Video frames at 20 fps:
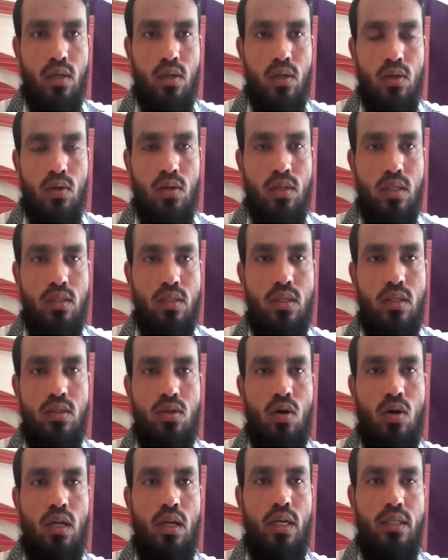so this is
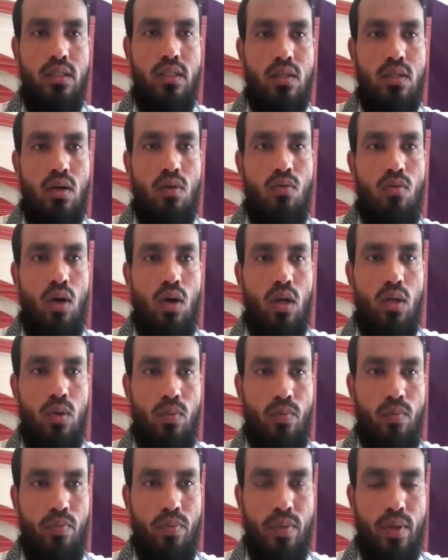called its
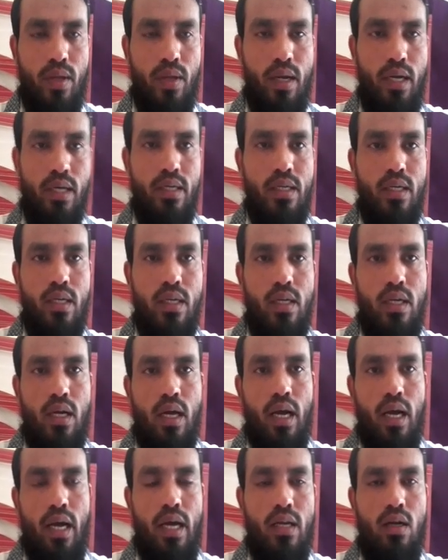volume, right?
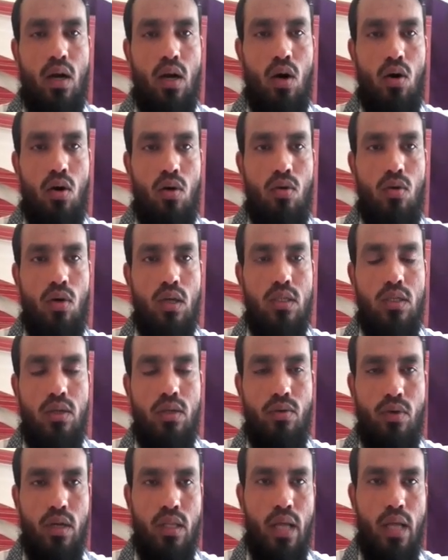And
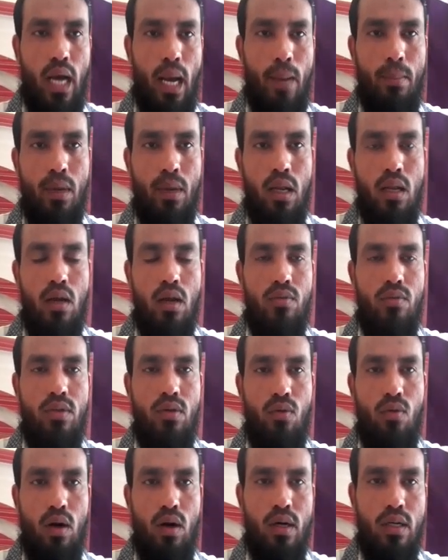whatever the ml of the
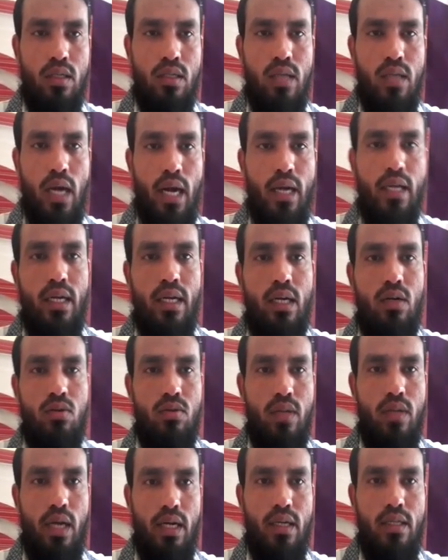water is adding into
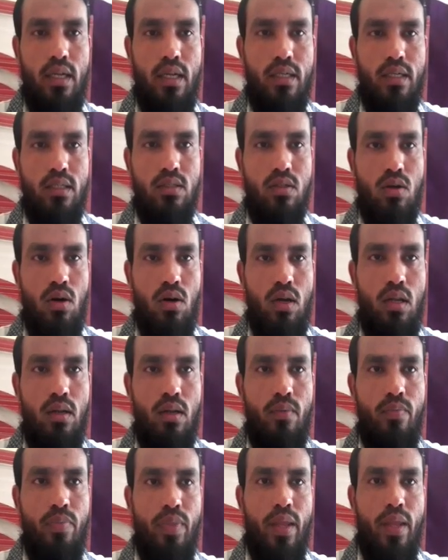that, that is called
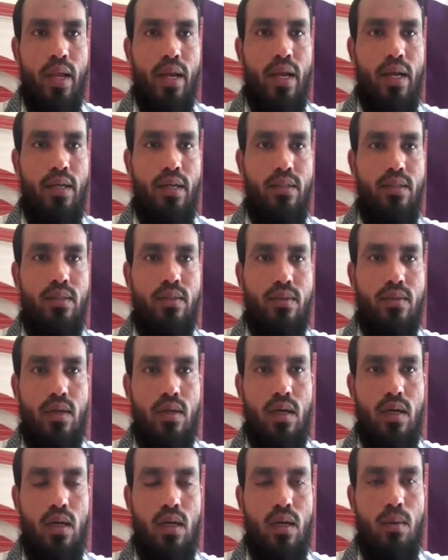its
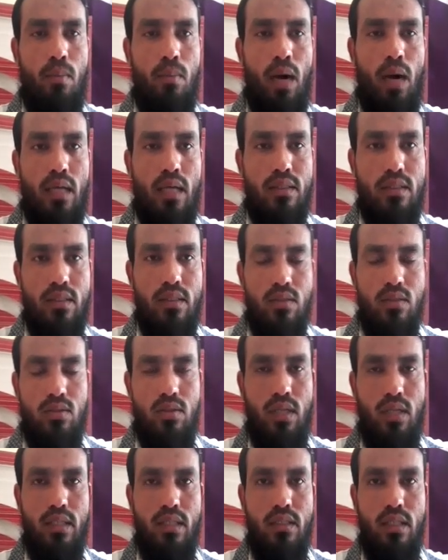mass. So
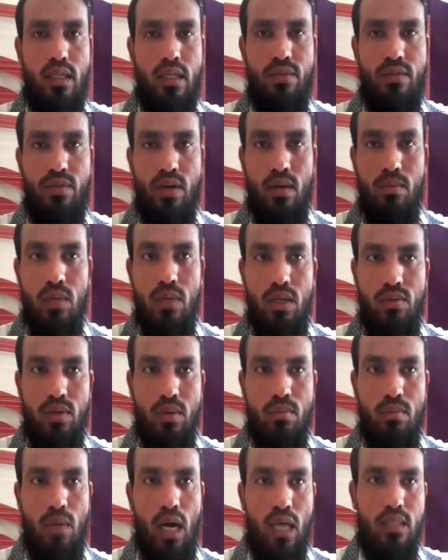that is the difference
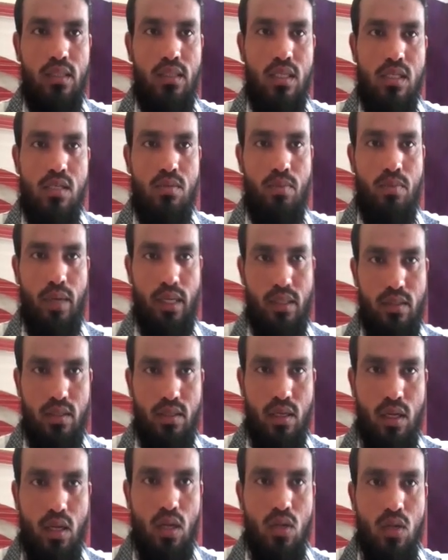between mass and space.
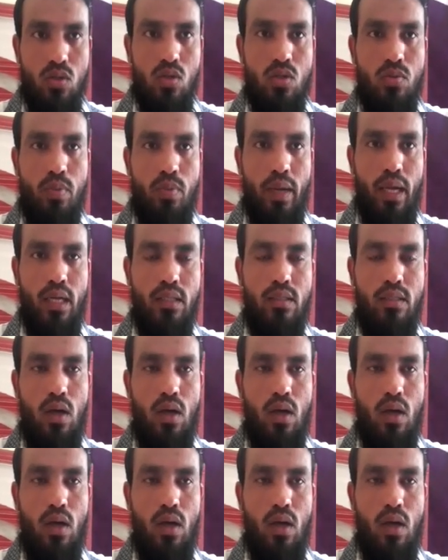So space